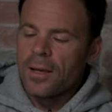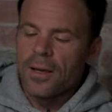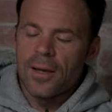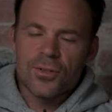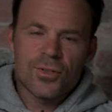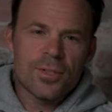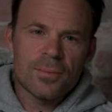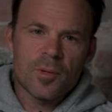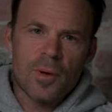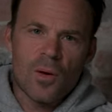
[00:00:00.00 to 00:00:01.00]
and just
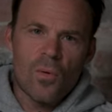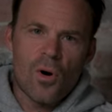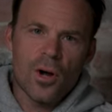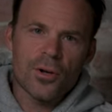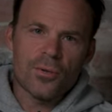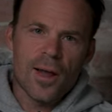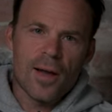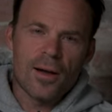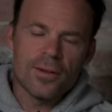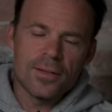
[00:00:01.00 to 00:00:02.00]
something about walking
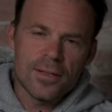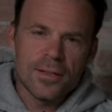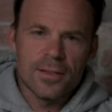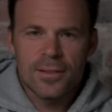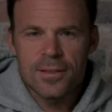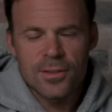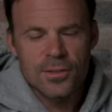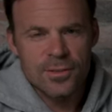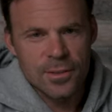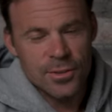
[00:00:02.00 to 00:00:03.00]
around in
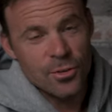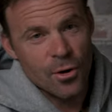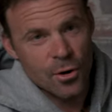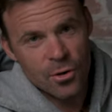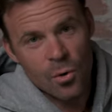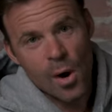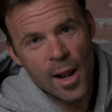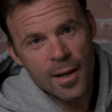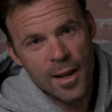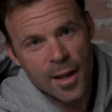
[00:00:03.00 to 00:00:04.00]
a dark,
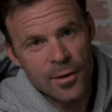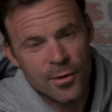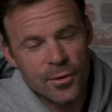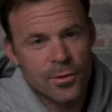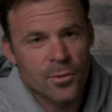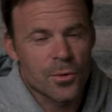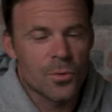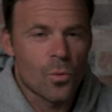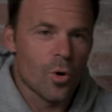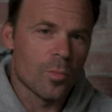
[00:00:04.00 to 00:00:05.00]
quiet hangar with
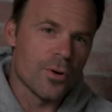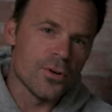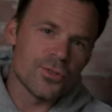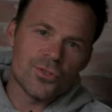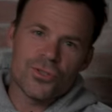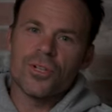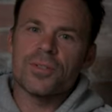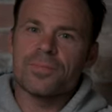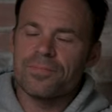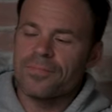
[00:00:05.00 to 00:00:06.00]
warbirds is
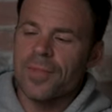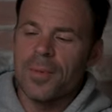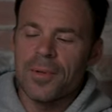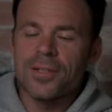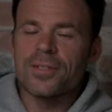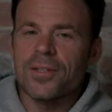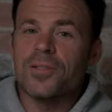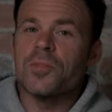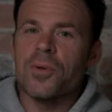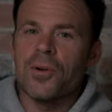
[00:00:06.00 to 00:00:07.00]
just, I mean, it's
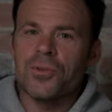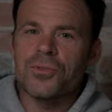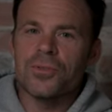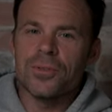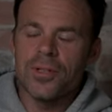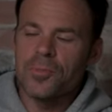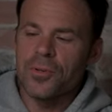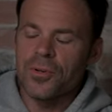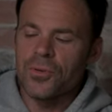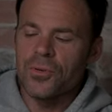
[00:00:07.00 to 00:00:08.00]
spiritual. It's
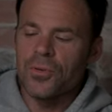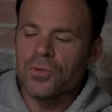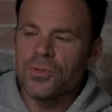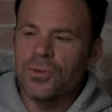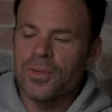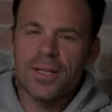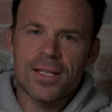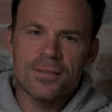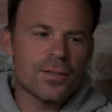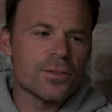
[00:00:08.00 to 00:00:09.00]
pretty cool. So it
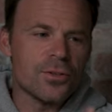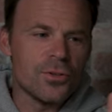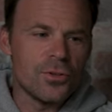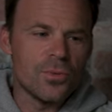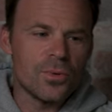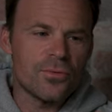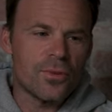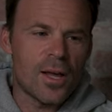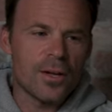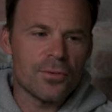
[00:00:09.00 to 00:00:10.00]
has nothing to do with
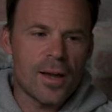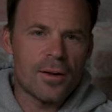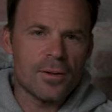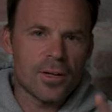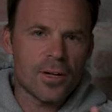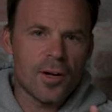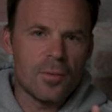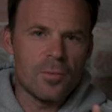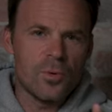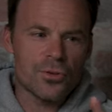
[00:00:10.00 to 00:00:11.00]
flying around in a
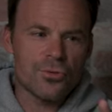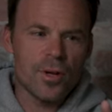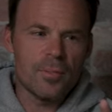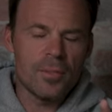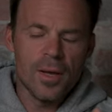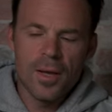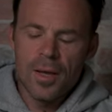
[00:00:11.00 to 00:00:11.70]
Cub trim,